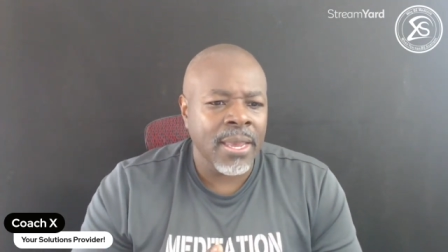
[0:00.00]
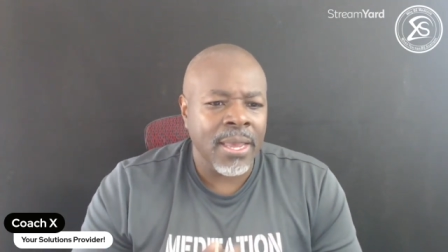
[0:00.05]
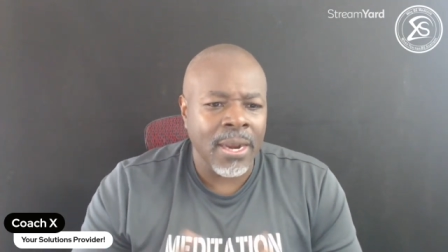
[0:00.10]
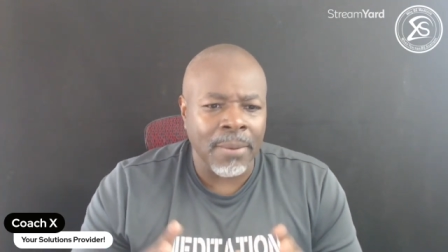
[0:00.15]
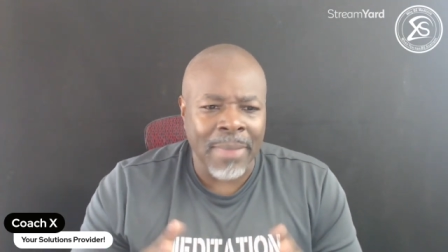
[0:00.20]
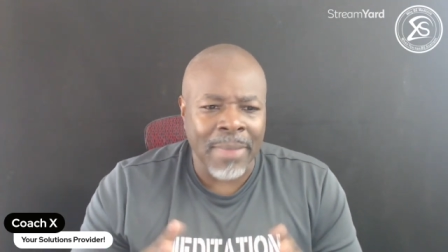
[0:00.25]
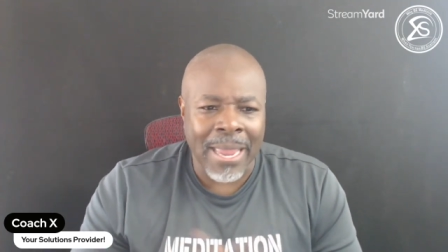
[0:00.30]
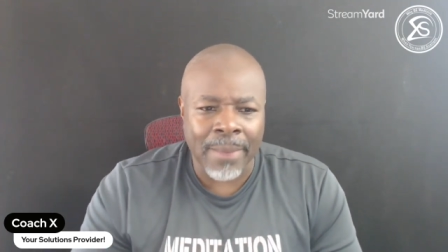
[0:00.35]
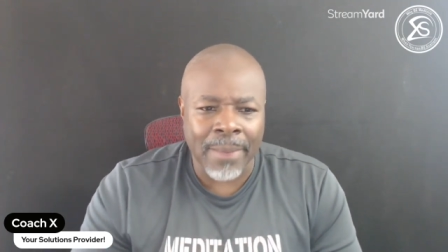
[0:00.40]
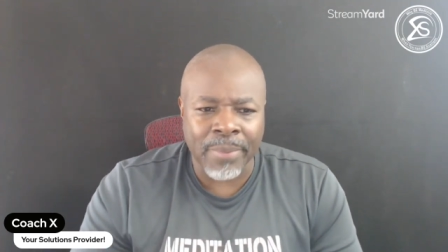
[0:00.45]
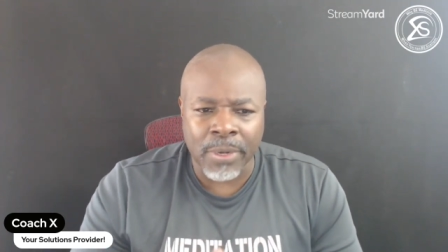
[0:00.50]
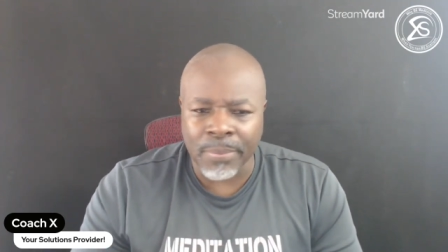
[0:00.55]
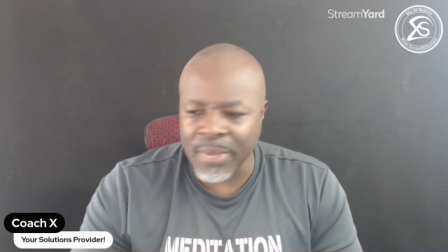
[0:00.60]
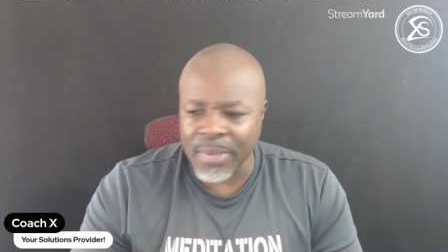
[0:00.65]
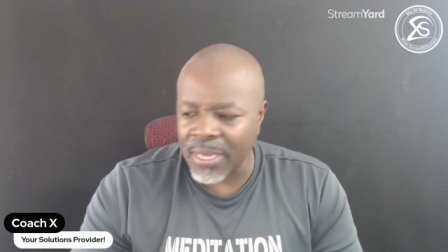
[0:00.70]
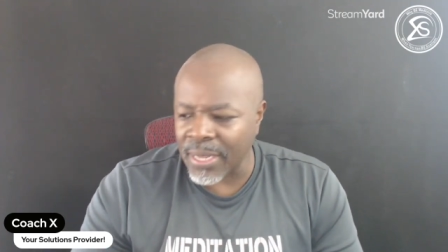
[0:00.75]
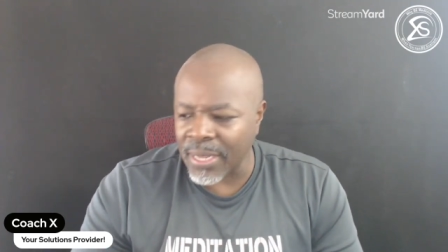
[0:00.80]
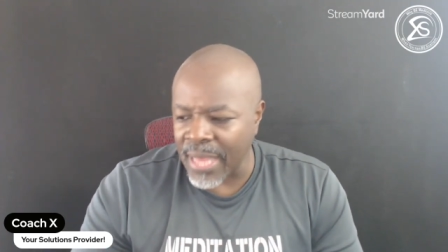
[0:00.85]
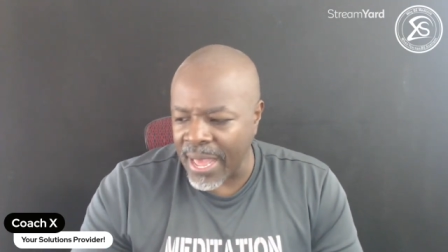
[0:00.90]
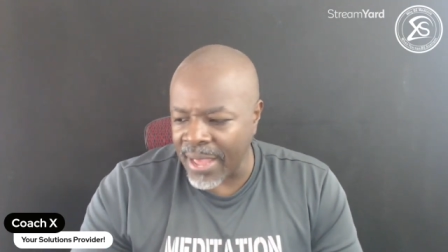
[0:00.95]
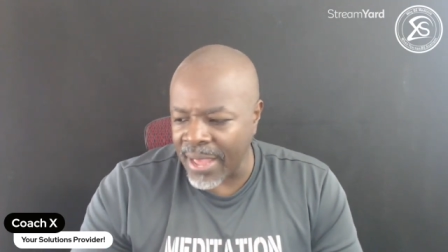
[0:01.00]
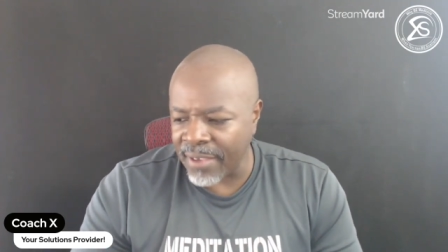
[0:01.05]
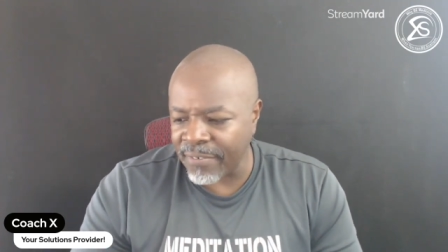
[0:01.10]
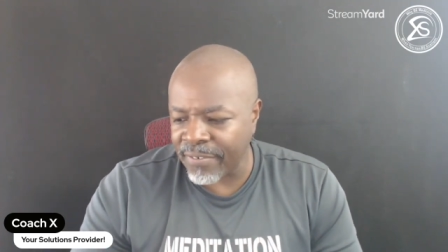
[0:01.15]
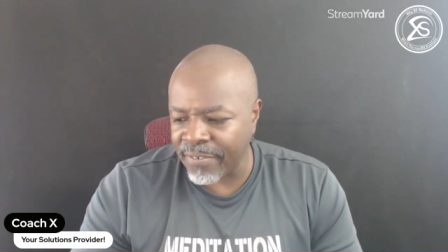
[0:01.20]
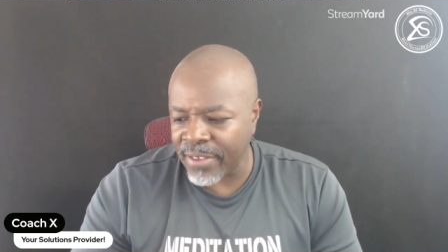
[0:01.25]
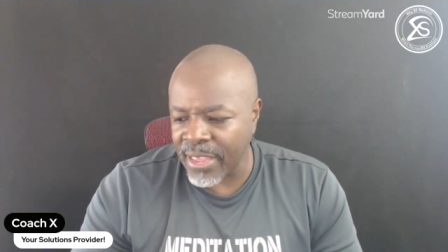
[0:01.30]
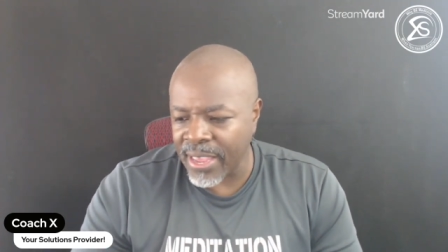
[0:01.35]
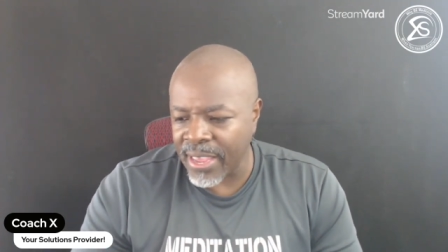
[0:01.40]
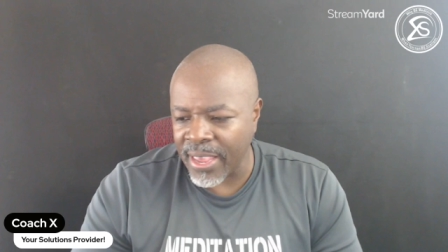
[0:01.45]
I'm happy to be alive,
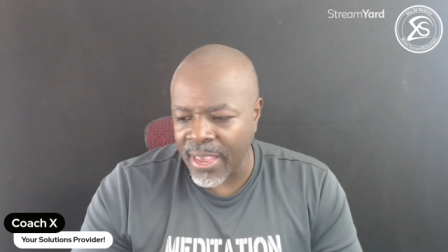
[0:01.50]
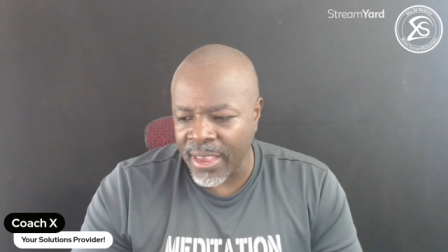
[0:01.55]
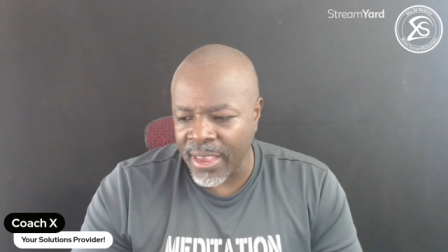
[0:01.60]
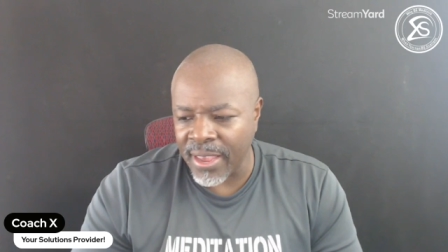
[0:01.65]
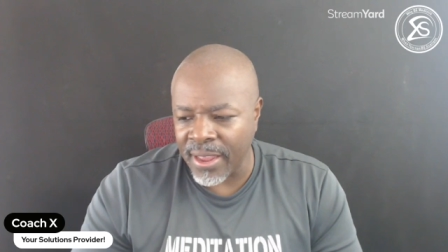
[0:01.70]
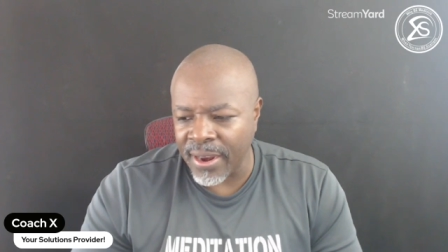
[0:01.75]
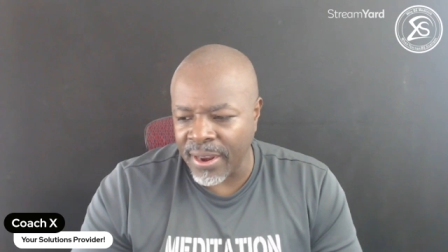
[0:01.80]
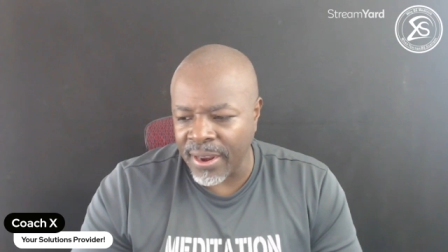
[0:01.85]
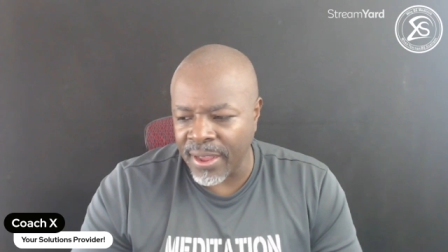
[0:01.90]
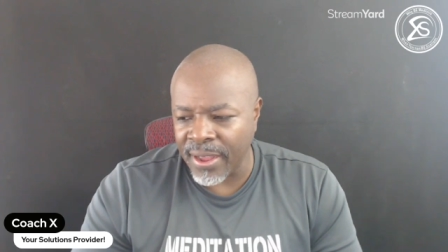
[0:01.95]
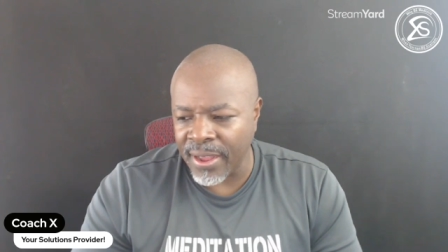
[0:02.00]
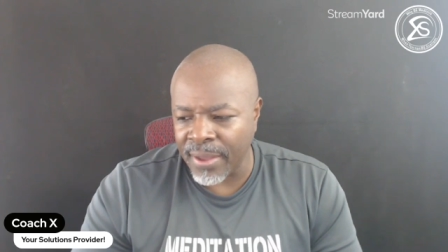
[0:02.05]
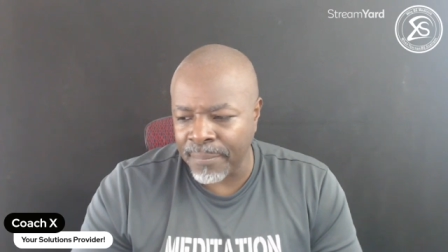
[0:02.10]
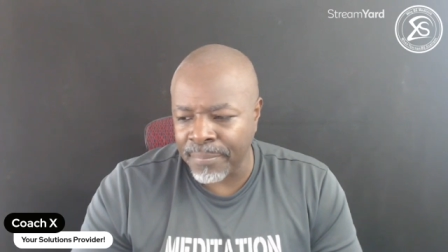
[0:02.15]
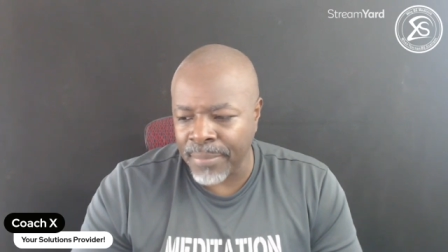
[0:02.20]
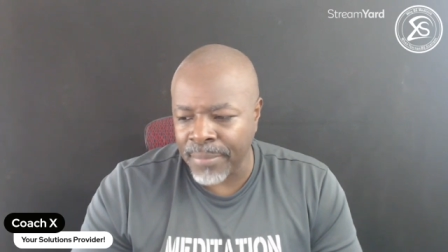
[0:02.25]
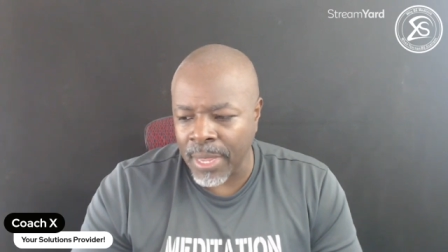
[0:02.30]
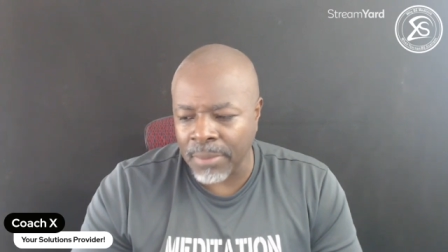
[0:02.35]
and uh,